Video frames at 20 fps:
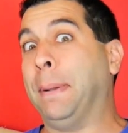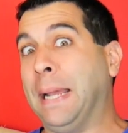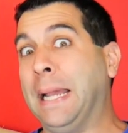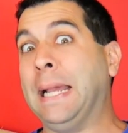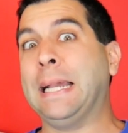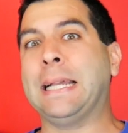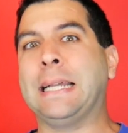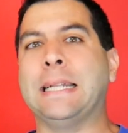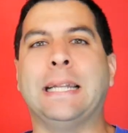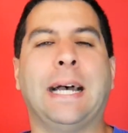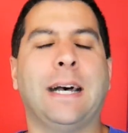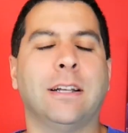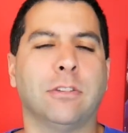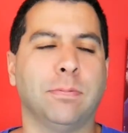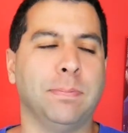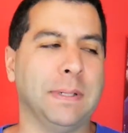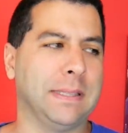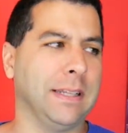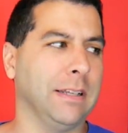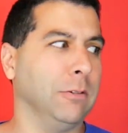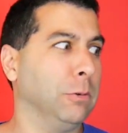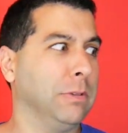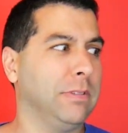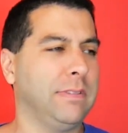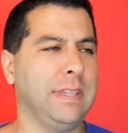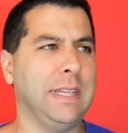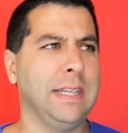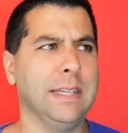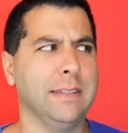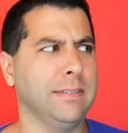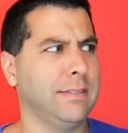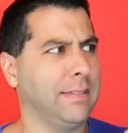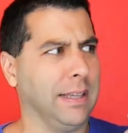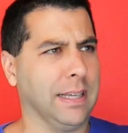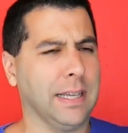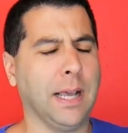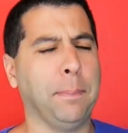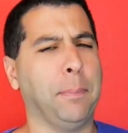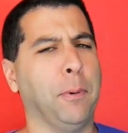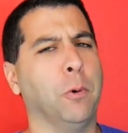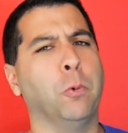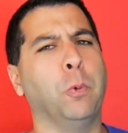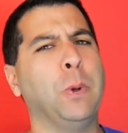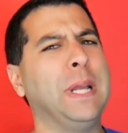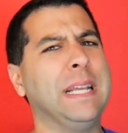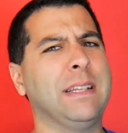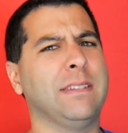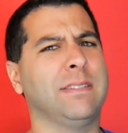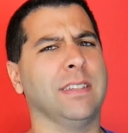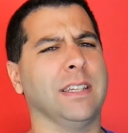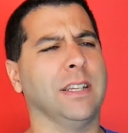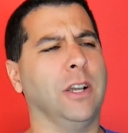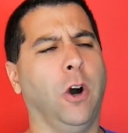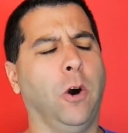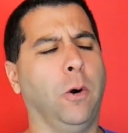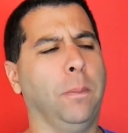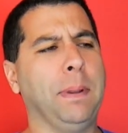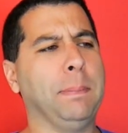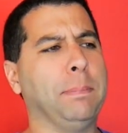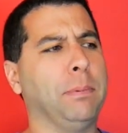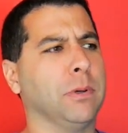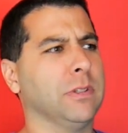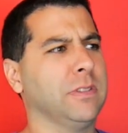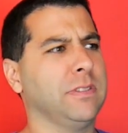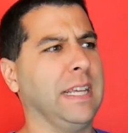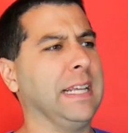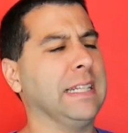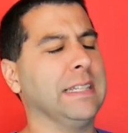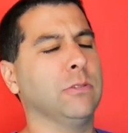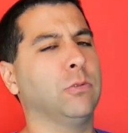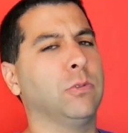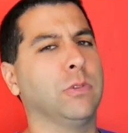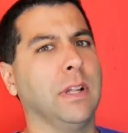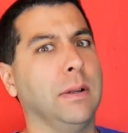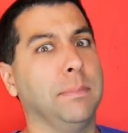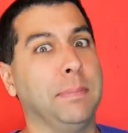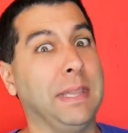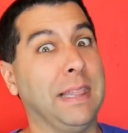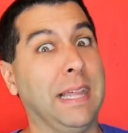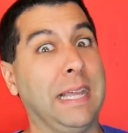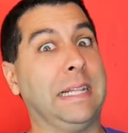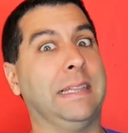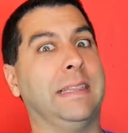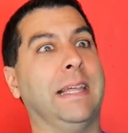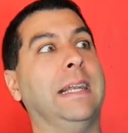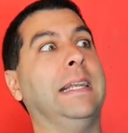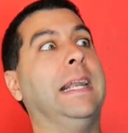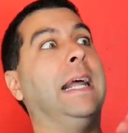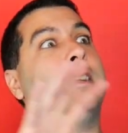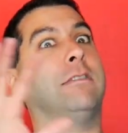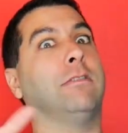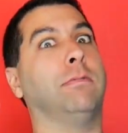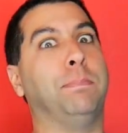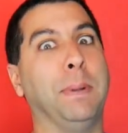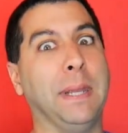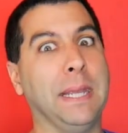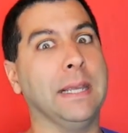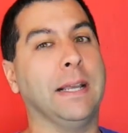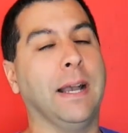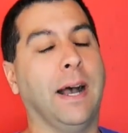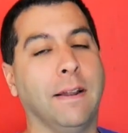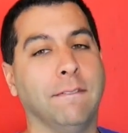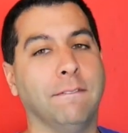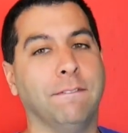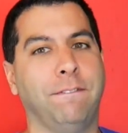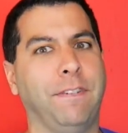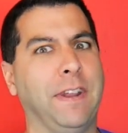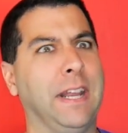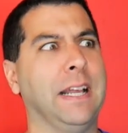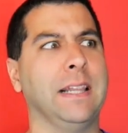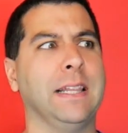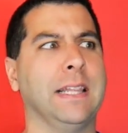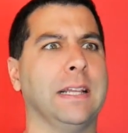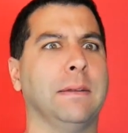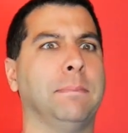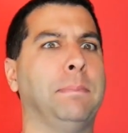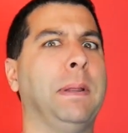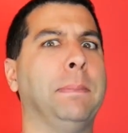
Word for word: big announcement that was teased a couple weeks ago, people were saying this was going to be like the next big unveiling.